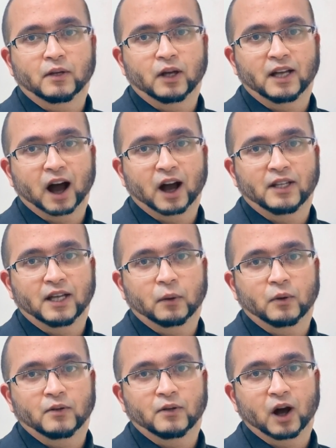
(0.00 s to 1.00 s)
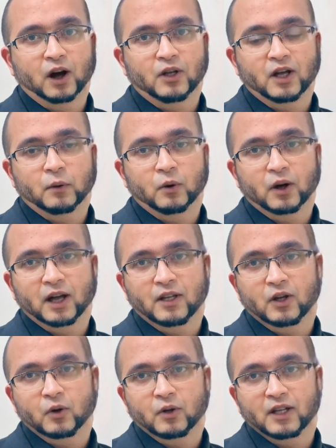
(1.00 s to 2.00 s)
The concept of large number
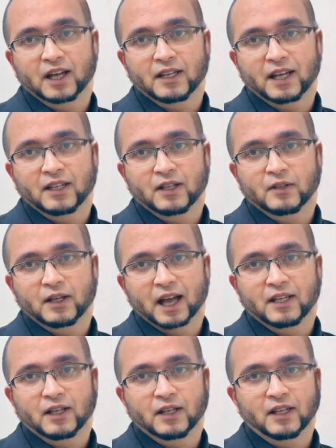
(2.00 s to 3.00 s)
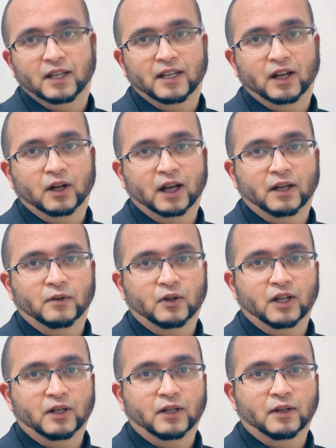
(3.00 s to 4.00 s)
is used extensively in statistical
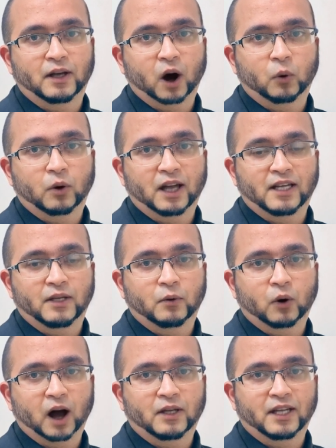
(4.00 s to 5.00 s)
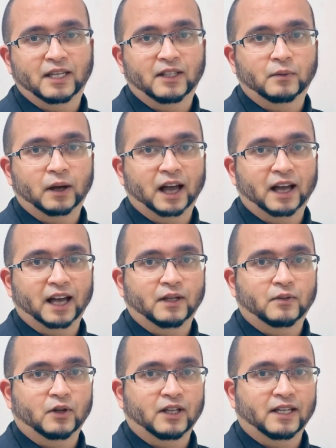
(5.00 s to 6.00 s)
inference, which is the process of making
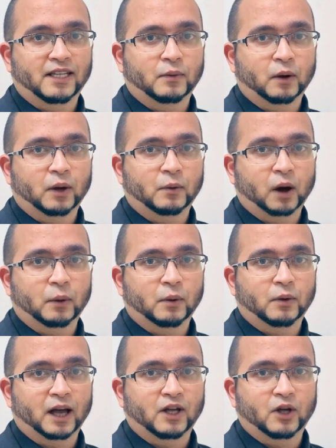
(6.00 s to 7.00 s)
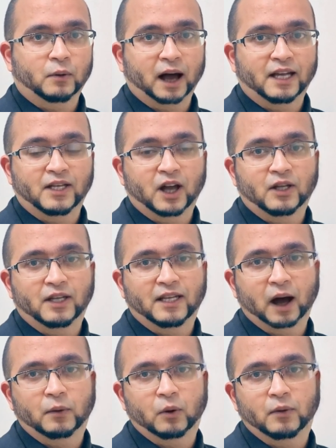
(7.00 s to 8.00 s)
inferences about a population based on a
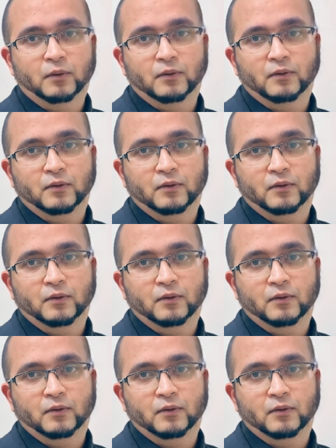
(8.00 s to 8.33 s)
sample.